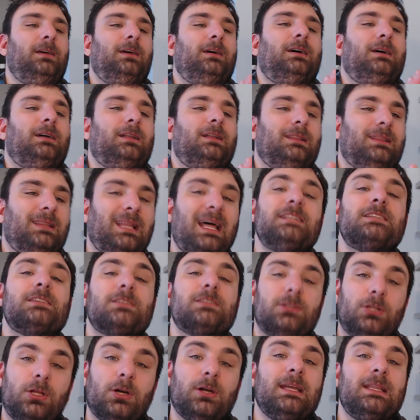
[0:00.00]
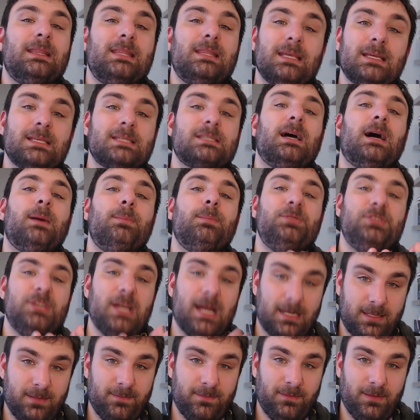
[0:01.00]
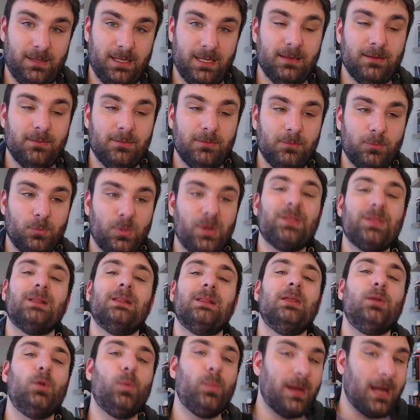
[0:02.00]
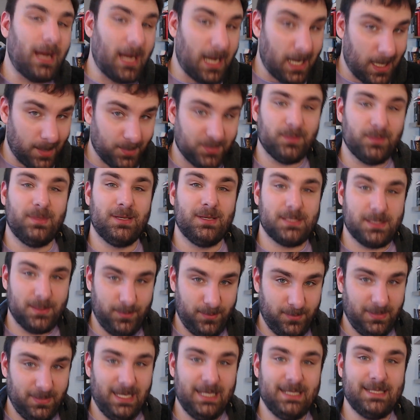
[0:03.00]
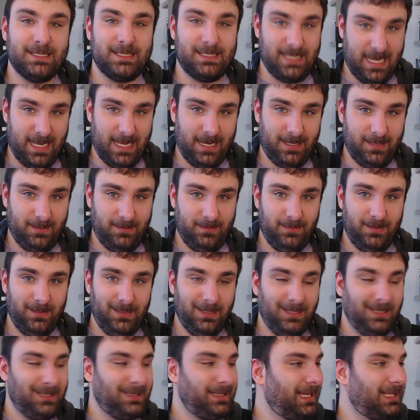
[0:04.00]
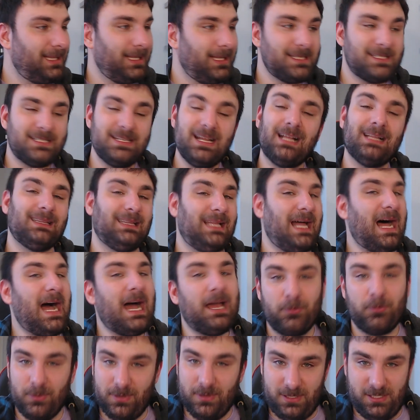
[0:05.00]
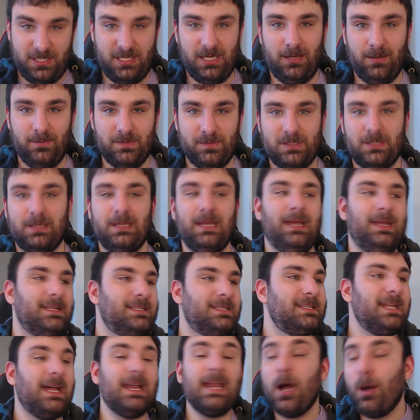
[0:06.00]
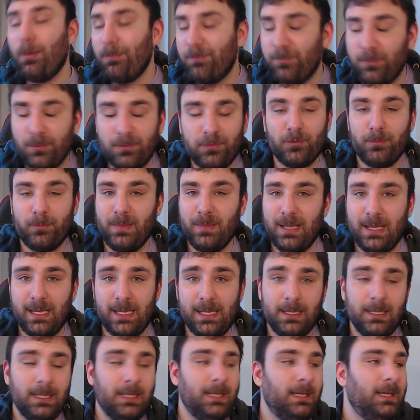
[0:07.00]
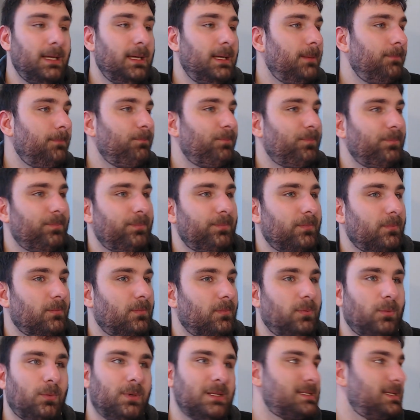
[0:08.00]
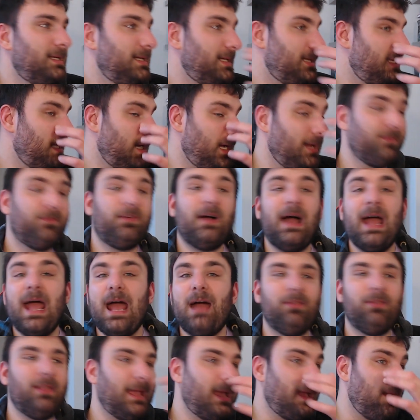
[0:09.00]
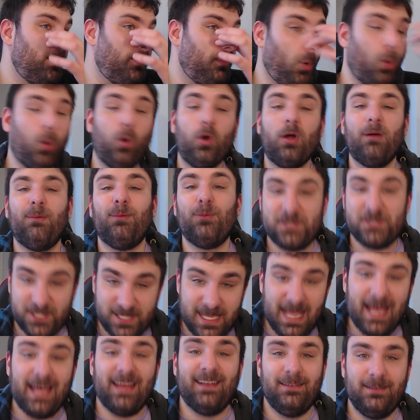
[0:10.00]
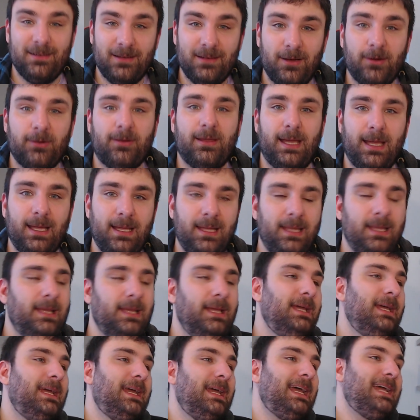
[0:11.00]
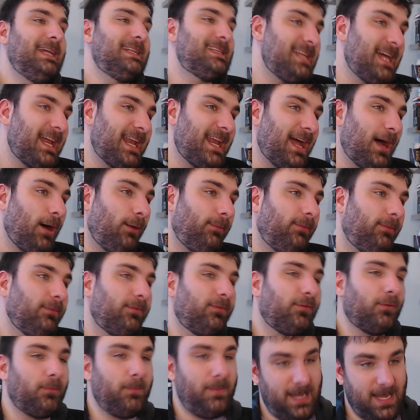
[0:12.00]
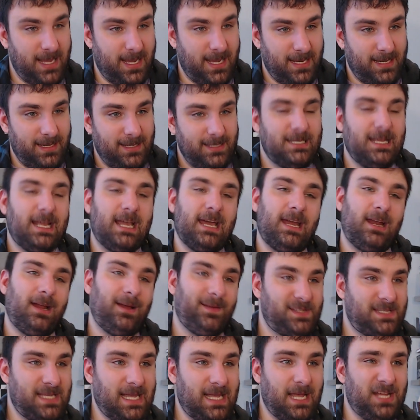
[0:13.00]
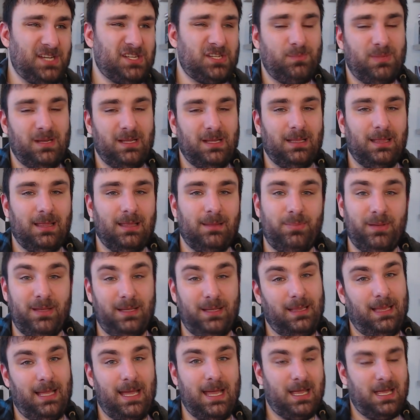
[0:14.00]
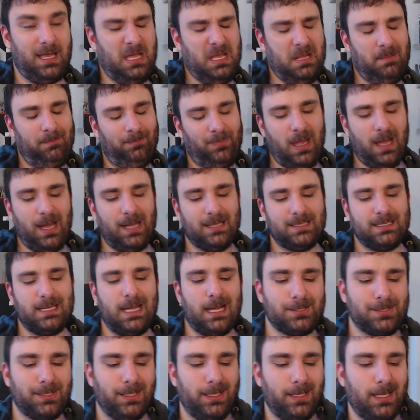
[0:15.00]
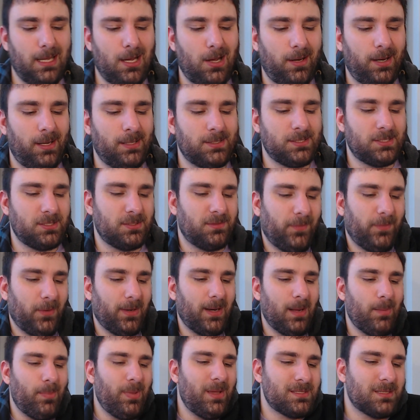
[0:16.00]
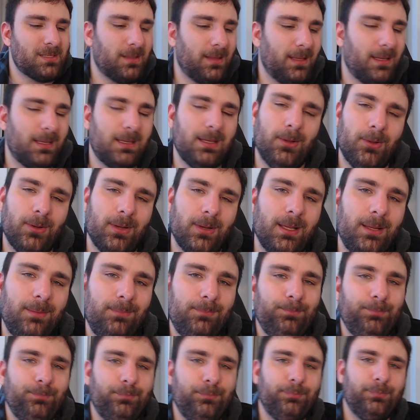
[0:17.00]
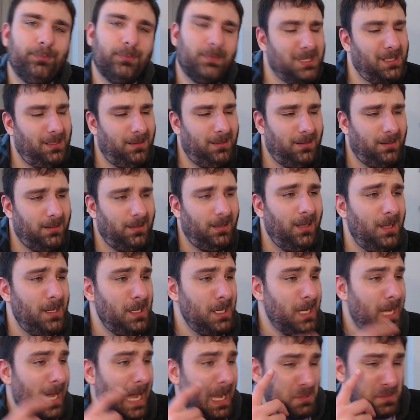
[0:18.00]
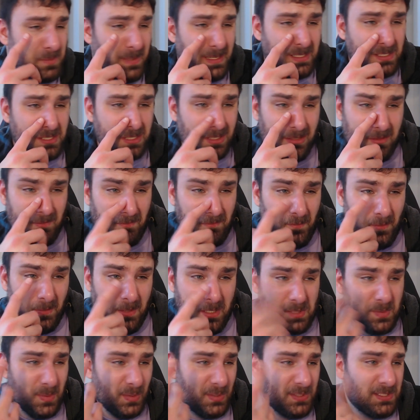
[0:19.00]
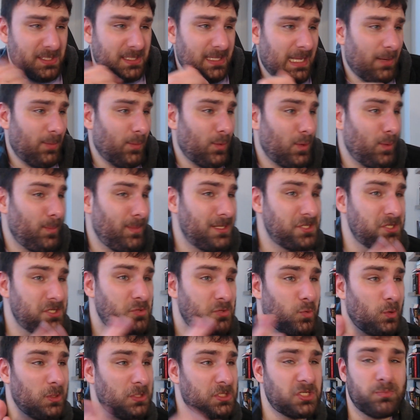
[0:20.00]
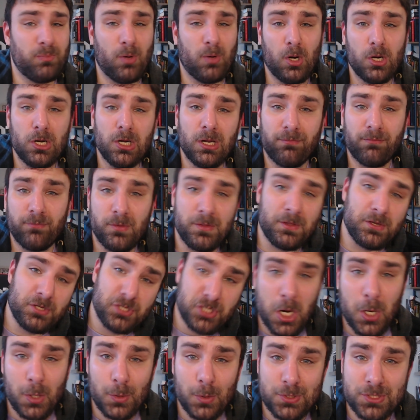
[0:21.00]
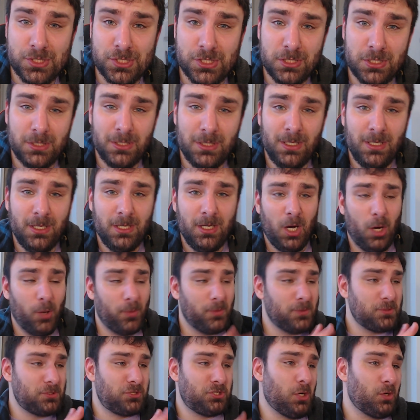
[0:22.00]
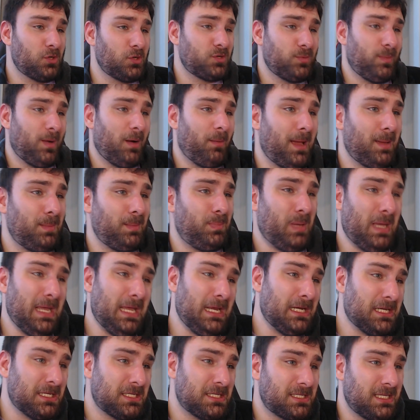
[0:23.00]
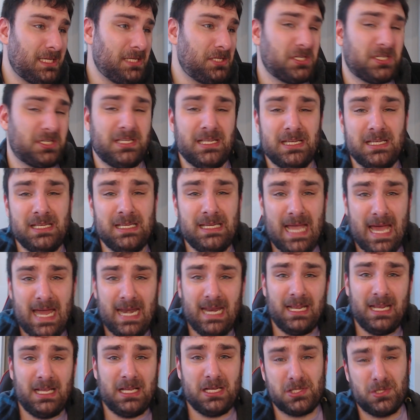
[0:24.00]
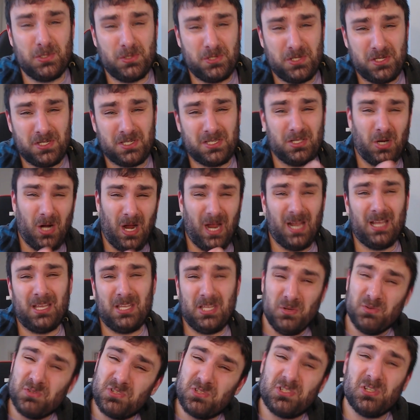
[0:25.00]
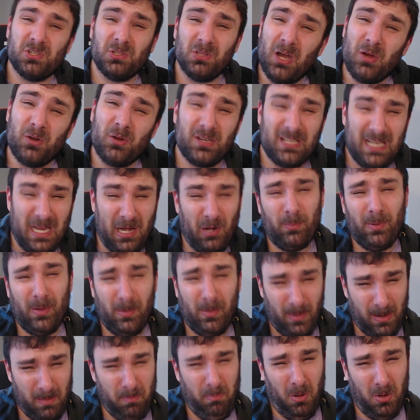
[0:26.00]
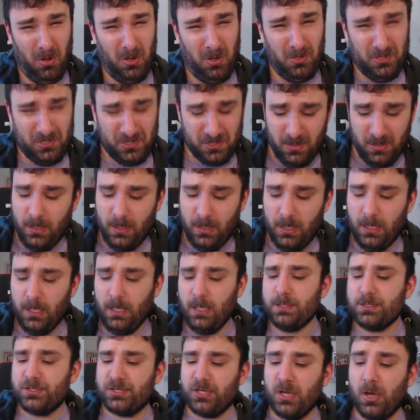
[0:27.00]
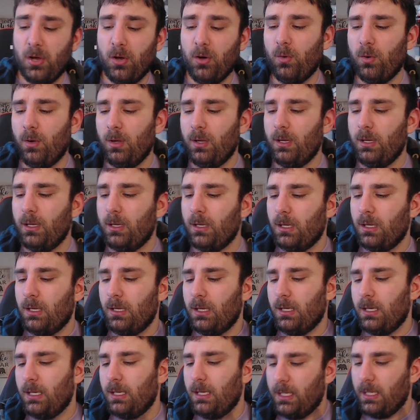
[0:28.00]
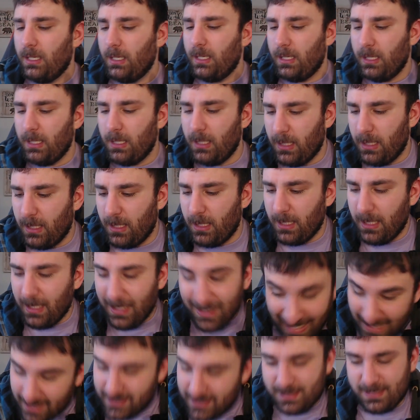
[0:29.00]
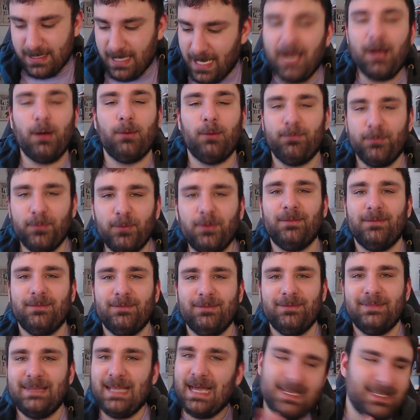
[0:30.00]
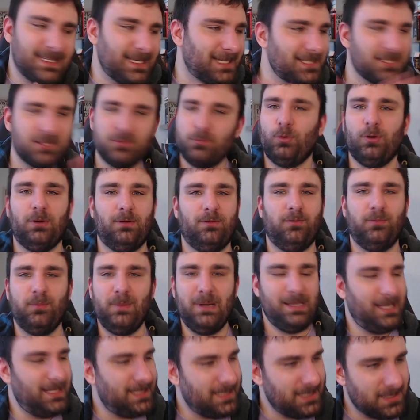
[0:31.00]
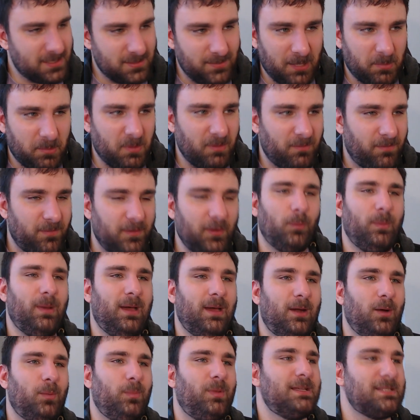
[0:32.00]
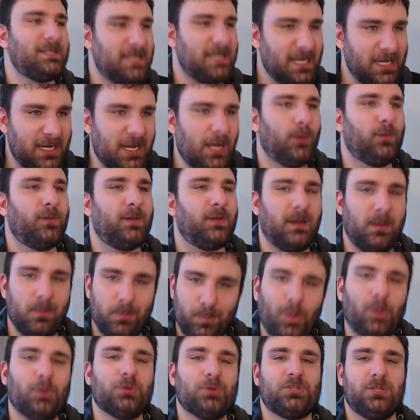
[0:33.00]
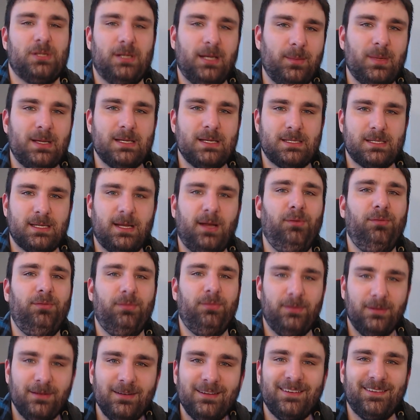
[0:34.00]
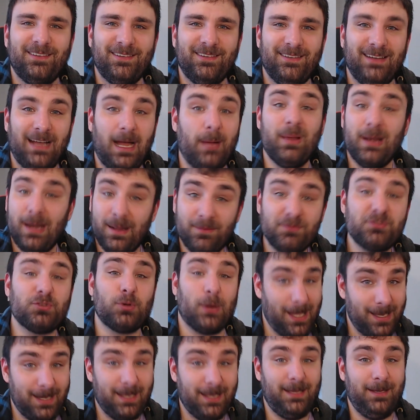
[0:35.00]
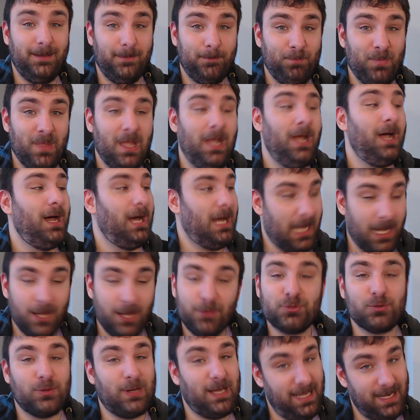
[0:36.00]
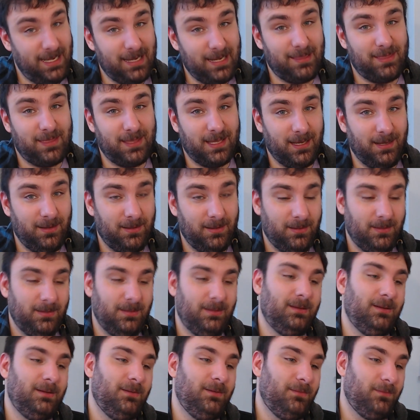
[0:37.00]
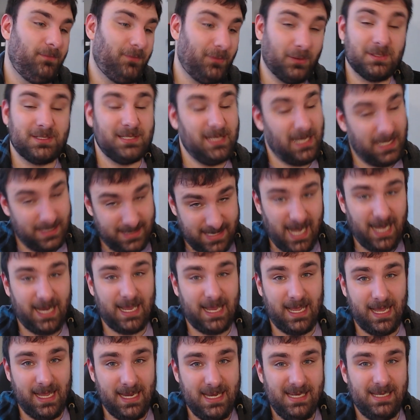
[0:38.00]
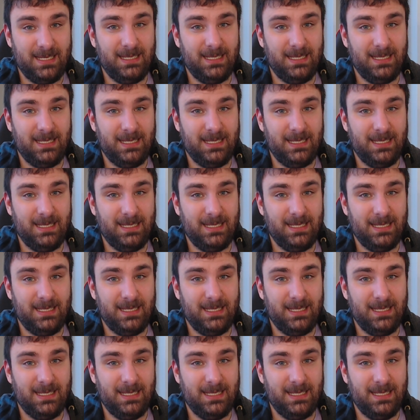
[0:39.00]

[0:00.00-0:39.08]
Let's look at this objectively with a little bit of optimism instead. Like, let's not lie to ourselves, okay? It's not helpful for me. If I have like a horrible set, okay? It's not helpful for me to get off stage and be like, it's actually the audience's fault. I basically killed it. I was basically the funniest person in that room. They just weren't smart enough for the jokes. All those jokes about my penis, they just didn't get it because their IQ's too low to hear about my balls. So that's not helpful. That doesn't work for me. That doesn't make me feel better because I know that I'm bullshitting myself. I mean, I've tried it. I'll try anything for a decade.